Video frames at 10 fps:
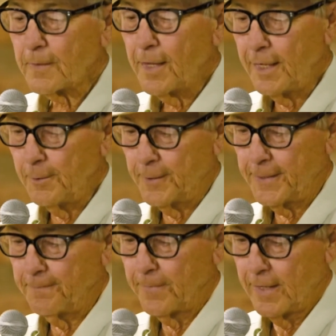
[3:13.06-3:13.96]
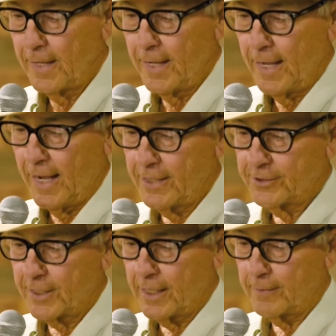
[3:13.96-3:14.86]
Anyway, I
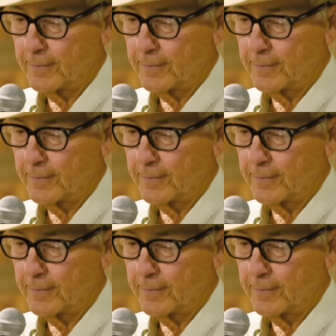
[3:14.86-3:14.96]
stayed,